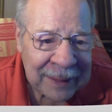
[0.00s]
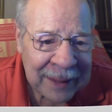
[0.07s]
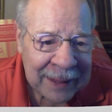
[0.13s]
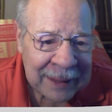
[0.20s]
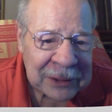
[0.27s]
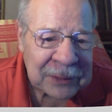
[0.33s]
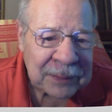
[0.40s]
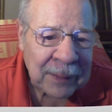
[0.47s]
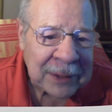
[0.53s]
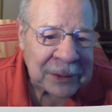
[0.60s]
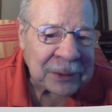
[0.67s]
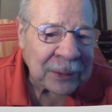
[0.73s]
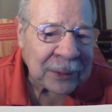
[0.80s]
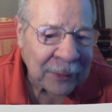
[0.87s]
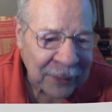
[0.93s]
and
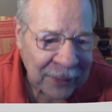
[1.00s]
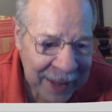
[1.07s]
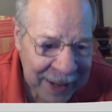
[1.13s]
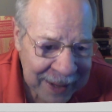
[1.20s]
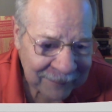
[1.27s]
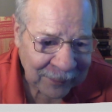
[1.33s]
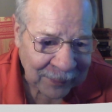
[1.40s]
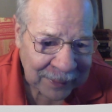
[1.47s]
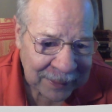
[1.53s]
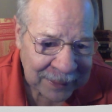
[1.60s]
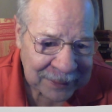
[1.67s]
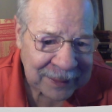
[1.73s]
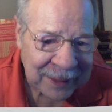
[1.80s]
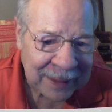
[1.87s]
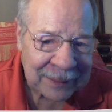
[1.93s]
express your
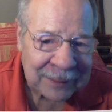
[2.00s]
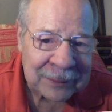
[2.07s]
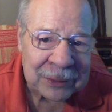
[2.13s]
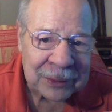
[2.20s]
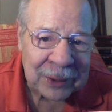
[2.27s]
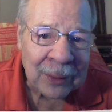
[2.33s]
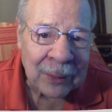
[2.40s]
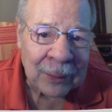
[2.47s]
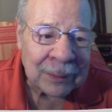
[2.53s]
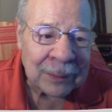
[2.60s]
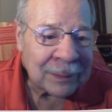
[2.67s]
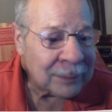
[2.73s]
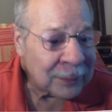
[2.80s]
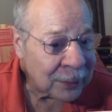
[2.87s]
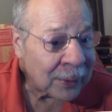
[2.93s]
thankfulness and show
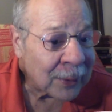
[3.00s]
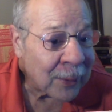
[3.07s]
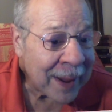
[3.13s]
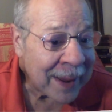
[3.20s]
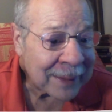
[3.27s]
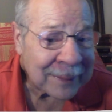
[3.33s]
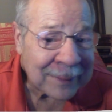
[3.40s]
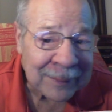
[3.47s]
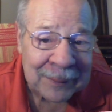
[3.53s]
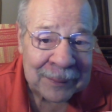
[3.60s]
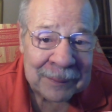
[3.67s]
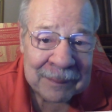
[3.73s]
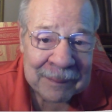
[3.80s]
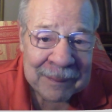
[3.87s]
your gratitude.